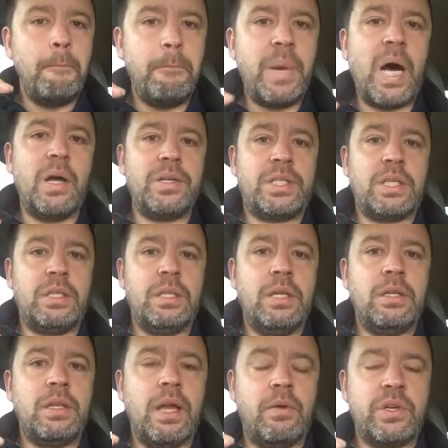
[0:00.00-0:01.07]
but
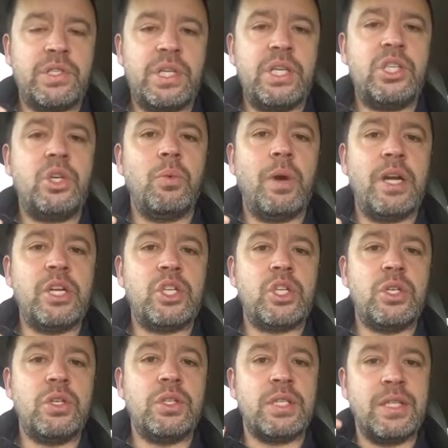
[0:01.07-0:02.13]
there are
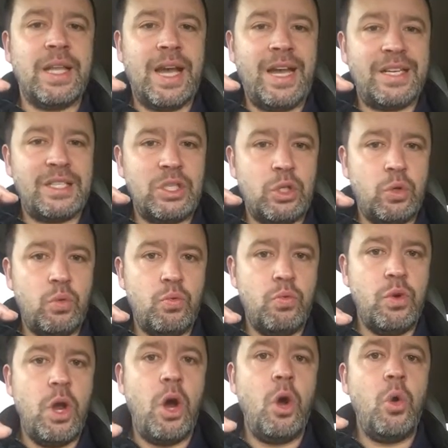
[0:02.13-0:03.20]
situations that
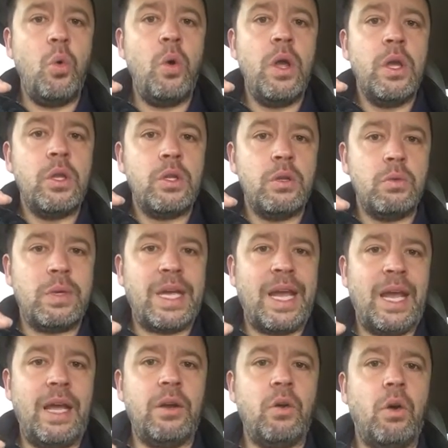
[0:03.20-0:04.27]
you
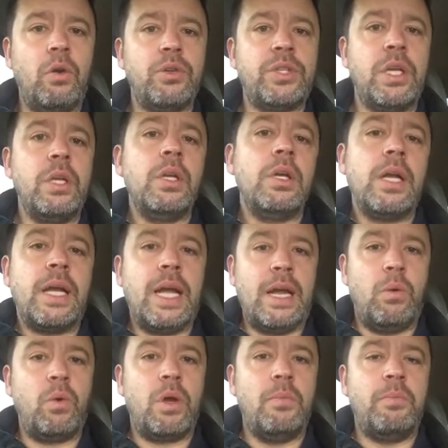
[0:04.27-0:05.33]
cannot
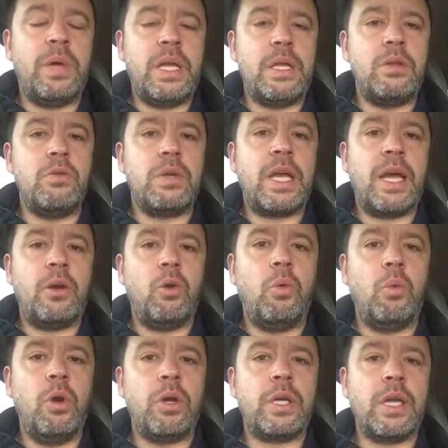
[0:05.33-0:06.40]
outcompete, you
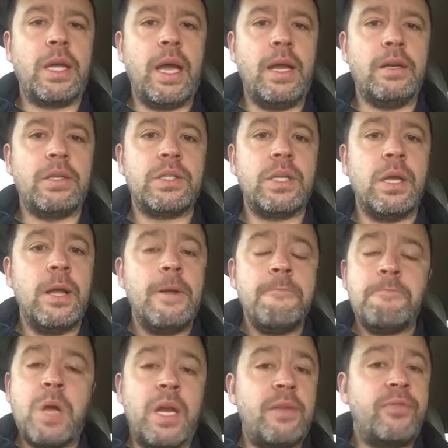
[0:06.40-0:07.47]
cannot work against.
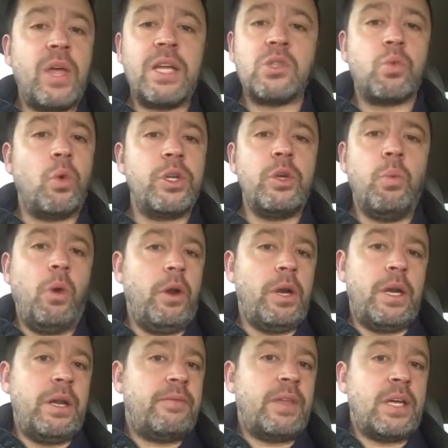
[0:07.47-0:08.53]
And if that's what you want,
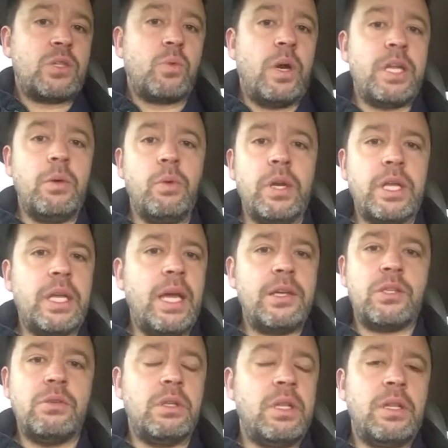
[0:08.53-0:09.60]
and if that's where you want to get
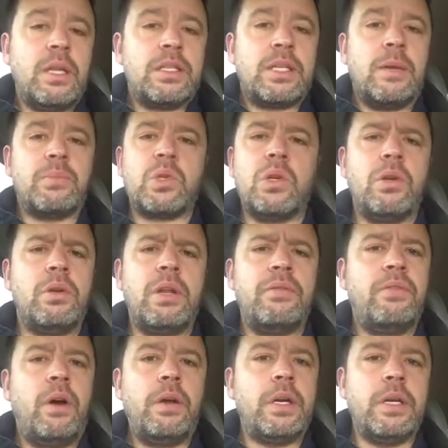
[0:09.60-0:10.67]
to, then that's absolutely
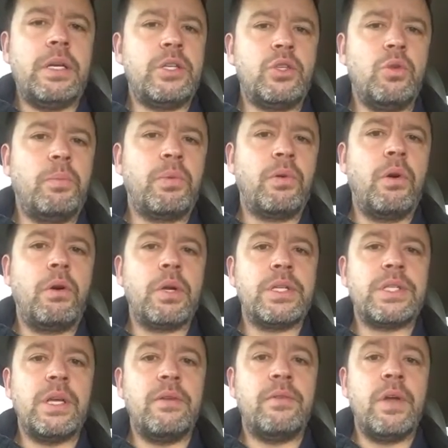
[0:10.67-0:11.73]
fine, and it's your
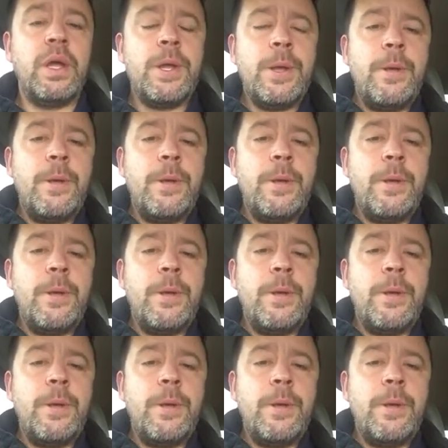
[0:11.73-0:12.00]
prerogative.